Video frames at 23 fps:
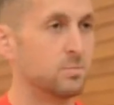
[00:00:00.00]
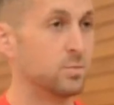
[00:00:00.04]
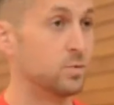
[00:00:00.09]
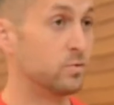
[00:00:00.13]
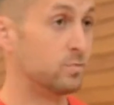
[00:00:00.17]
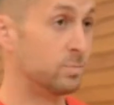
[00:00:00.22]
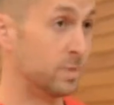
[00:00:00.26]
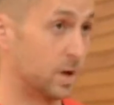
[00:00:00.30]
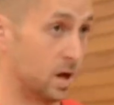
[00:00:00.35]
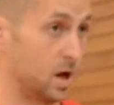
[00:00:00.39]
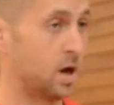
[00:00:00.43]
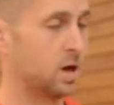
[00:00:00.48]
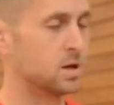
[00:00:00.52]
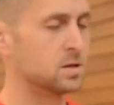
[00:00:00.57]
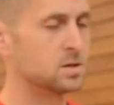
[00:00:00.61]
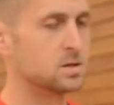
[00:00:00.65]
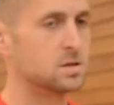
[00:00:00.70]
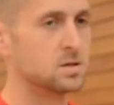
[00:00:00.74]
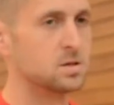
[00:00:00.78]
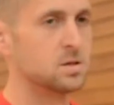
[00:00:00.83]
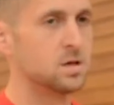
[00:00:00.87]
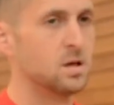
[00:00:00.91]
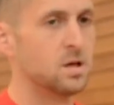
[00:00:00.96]
movement
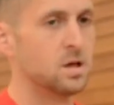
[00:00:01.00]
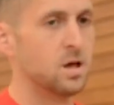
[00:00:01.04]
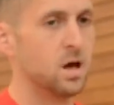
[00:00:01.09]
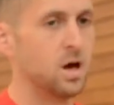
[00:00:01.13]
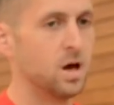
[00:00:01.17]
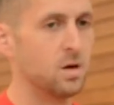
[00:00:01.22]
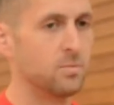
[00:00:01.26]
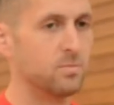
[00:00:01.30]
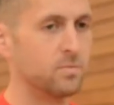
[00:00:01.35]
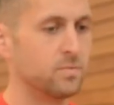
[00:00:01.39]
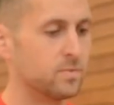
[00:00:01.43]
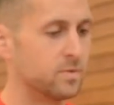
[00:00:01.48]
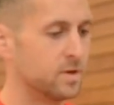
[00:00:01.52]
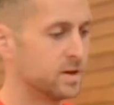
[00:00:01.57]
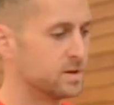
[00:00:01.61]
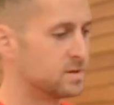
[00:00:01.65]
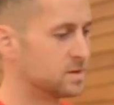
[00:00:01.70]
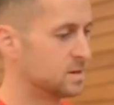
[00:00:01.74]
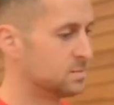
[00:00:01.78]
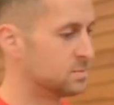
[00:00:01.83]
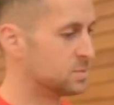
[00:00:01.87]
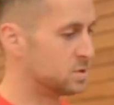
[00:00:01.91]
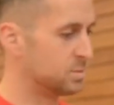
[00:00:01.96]
arts, um, there
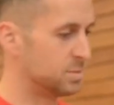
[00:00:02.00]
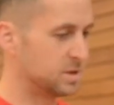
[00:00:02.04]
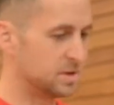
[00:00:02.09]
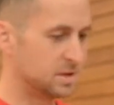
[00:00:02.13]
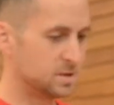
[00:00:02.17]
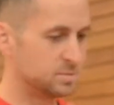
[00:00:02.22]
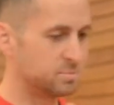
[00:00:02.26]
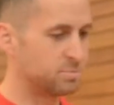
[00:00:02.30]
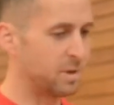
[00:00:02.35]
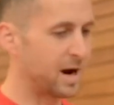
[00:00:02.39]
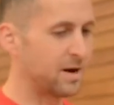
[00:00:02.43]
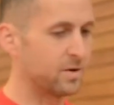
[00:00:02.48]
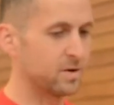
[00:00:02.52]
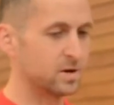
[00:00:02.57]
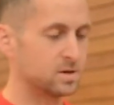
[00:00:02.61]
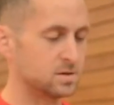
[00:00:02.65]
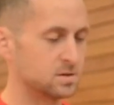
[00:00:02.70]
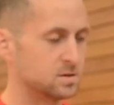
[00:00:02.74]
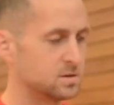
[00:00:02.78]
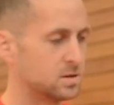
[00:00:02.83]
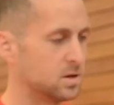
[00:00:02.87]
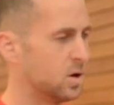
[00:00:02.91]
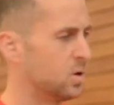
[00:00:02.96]
seems to be these
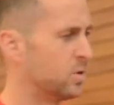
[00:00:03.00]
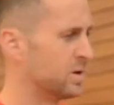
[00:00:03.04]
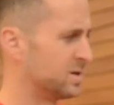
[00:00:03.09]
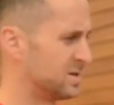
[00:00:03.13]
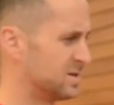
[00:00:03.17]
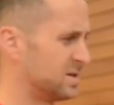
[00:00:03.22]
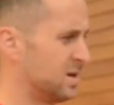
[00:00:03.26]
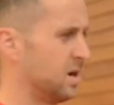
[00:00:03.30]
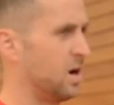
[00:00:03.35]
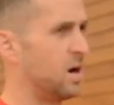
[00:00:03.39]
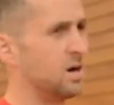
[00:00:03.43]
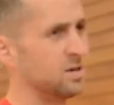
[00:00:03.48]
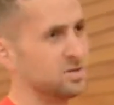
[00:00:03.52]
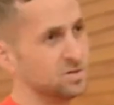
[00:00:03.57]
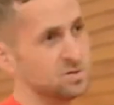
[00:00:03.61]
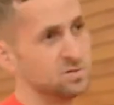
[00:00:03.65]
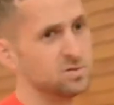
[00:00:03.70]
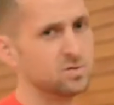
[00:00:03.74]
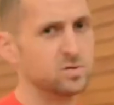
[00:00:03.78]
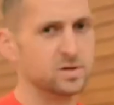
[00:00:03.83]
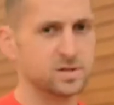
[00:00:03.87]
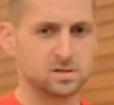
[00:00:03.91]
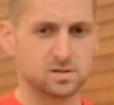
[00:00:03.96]
barriers. Oh, it's an art.
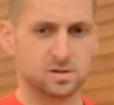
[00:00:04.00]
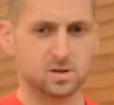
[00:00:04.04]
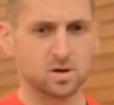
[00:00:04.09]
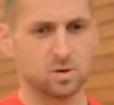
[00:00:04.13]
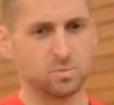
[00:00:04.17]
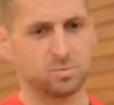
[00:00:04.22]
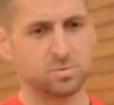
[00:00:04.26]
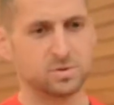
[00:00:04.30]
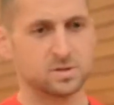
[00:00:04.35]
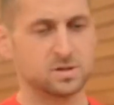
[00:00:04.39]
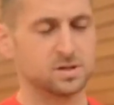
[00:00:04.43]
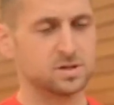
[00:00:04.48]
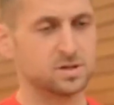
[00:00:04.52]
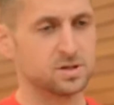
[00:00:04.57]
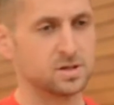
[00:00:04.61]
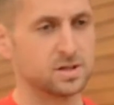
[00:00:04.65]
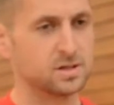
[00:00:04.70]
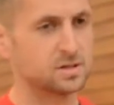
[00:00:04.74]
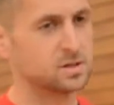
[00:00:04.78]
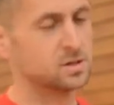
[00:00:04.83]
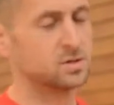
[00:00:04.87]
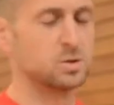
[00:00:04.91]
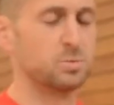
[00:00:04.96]
Oh, it's a competition.
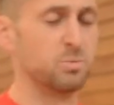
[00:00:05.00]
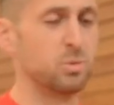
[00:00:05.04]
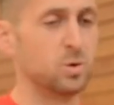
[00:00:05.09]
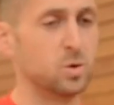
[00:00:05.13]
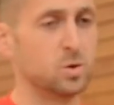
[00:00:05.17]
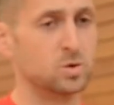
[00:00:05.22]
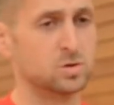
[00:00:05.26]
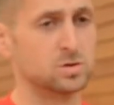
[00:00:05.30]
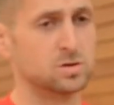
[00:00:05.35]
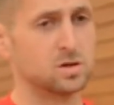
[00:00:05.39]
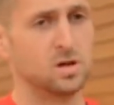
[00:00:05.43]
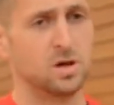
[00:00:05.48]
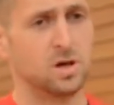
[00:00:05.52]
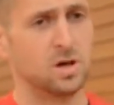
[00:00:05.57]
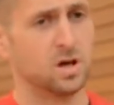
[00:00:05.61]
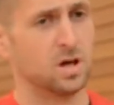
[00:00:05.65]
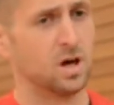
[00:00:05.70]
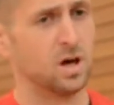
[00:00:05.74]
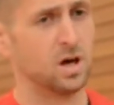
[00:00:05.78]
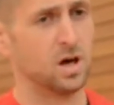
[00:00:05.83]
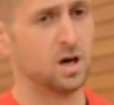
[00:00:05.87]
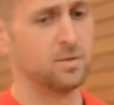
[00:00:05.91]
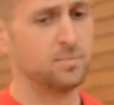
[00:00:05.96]
It's a sport.
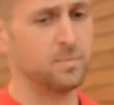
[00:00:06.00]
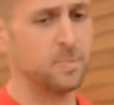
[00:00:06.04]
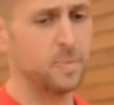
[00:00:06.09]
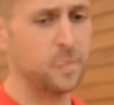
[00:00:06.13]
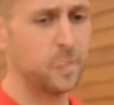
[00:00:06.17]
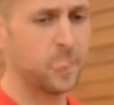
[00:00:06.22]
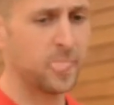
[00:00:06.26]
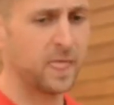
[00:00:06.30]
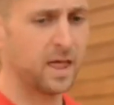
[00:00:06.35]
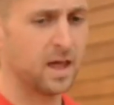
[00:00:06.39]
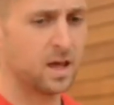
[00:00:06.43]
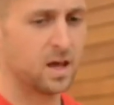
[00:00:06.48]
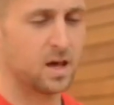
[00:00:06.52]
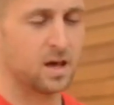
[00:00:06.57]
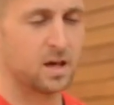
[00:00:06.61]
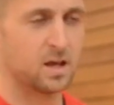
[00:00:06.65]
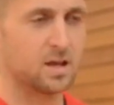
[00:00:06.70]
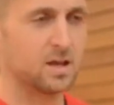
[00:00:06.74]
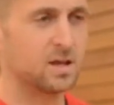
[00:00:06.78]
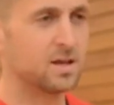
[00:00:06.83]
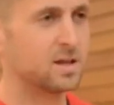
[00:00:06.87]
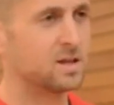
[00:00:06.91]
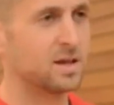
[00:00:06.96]
Um,
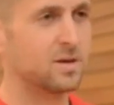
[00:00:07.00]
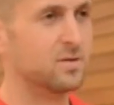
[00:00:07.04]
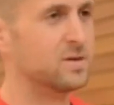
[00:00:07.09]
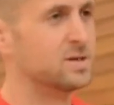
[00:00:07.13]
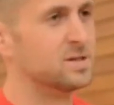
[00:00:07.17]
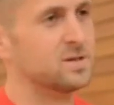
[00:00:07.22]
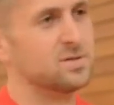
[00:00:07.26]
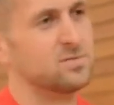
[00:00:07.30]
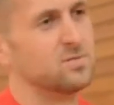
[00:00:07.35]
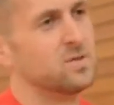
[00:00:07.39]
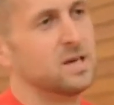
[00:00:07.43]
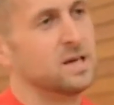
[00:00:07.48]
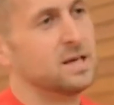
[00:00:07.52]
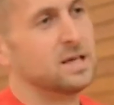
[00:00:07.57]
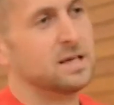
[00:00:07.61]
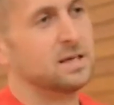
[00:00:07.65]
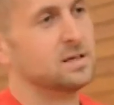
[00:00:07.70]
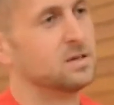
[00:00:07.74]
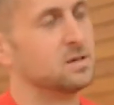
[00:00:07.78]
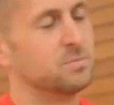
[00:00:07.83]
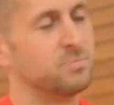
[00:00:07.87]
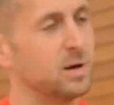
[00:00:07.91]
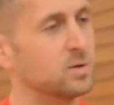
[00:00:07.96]
there isn't
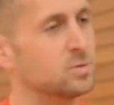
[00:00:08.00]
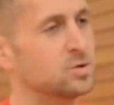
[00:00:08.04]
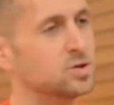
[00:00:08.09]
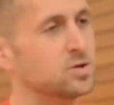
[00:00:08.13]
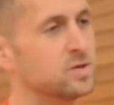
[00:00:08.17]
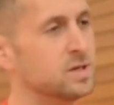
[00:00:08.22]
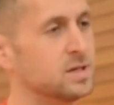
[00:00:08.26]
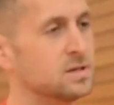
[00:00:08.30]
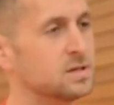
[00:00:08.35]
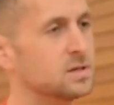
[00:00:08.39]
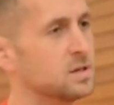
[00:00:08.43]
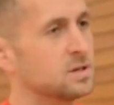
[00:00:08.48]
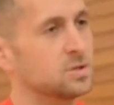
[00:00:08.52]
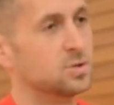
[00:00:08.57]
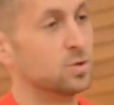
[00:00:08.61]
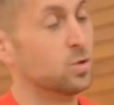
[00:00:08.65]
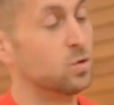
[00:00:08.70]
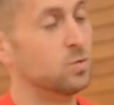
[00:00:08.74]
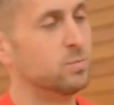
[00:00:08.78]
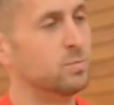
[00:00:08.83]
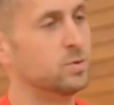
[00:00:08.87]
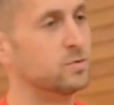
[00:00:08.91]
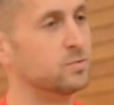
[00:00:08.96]
really boundaries. It's
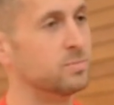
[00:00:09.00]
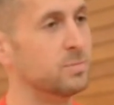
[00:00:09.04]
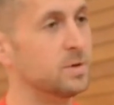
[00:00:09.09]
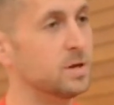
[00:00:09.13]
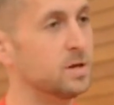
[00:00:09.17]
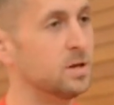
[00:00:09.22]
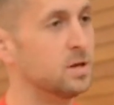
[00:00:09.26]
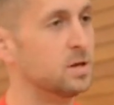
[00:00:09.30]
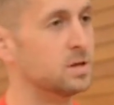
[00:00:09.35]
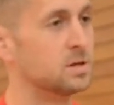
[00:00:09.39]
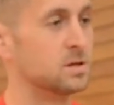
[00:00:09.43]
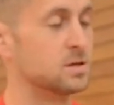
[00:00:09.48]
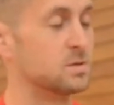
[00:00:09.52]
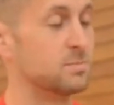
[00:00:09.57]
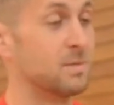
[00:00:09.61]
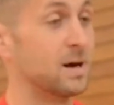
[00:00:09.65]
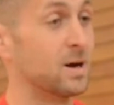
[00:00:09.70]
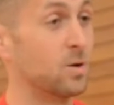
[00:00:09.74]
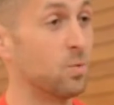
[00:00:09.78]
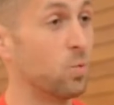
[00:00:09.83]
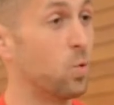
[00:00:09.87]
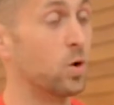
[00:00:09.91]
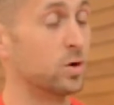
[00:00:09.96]
all movement. Doesn't
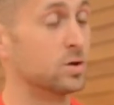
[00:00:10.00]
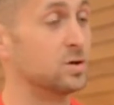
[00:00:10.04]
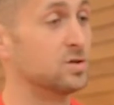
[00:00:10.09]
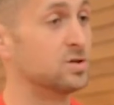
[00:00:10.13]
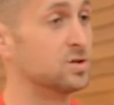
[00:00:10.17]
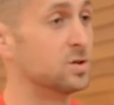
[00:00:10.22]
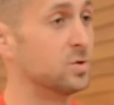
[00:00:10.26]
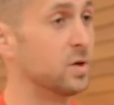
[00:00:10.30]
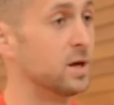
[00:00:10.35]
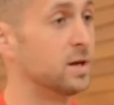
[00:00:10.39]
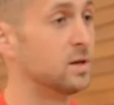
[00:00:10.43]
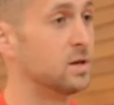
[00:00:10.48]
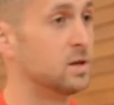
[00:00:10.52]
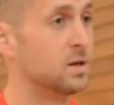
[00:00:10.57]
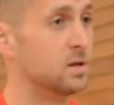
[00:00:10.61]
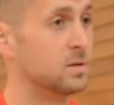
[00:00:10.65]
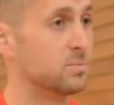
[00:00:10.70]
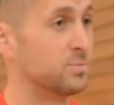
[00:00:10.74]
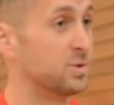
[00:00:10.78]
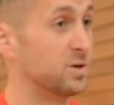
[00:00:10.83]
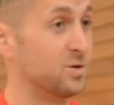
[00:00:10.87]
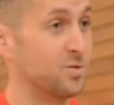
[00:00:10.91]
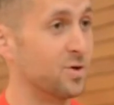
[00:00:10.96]
matter what you're doing.
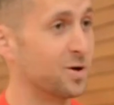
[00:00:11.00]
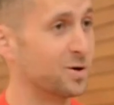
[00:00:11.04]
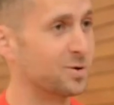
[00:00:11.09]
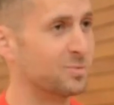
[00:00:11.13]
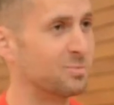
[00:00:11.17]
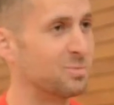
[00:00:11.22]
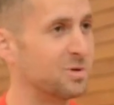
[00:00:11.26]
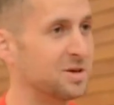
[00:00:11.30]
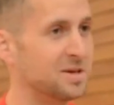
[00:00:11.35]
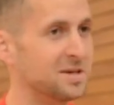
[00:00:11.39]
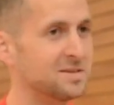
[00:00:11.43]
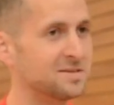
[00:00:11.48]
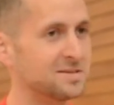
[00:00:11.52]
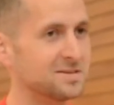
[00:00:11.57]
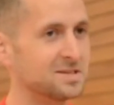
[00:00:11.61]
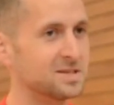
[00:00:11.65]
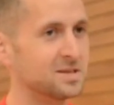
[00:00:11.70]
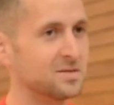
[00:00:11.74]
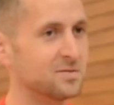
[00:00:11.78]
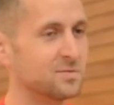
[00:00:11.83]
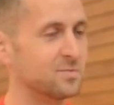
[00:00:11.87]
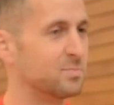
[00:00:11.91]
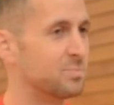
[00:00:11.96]
Be it rugby, be
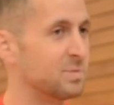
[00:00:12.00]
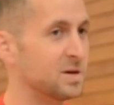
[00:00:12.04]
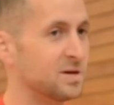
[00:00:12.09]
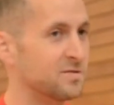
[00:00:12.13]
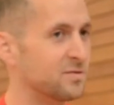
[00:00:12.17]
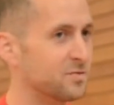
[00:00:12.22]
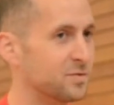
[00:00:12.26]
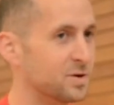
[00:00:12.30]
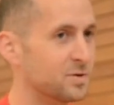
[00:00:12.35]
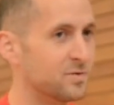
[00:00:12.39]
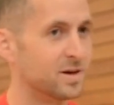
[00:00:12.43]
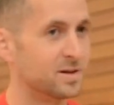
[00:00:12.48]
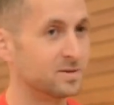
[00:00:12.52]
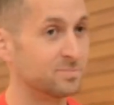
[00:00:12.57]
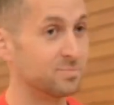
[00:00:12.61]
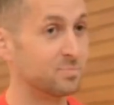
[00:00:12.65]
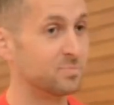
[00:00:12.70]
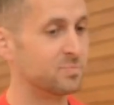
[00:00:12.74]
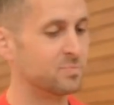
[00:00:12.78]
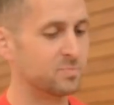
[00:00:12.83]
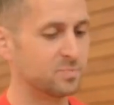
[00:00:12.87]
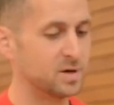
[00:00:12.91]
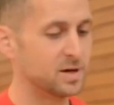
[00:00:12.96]
it, be it free running,
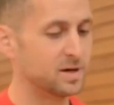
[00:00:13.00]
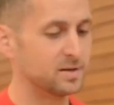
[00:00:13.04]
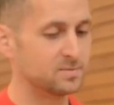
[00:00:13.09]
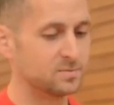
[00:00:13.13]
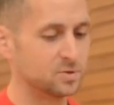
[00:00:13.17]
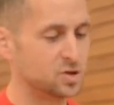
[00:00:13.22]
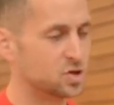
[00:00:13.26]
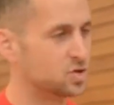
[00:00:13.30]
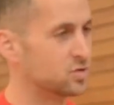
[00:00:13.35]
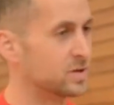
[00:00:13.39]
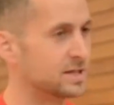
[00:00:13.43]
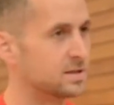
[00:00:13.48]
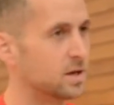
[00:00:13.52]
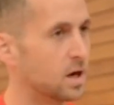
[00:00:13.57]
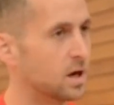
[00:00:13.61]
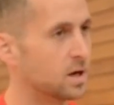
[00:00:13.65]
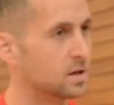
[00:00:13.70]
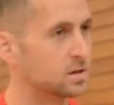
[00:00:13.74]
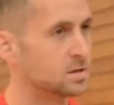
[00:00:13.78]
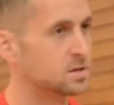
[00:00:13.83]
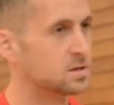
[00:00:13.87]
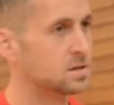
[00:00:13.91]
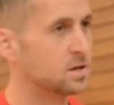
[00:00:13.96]
be it street
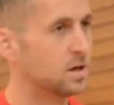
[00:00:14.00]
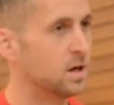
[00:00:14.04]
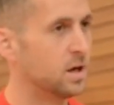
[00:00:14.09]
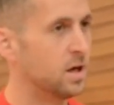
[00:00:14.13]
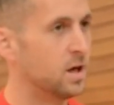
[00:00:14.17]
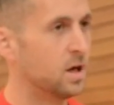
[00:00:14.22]
dance.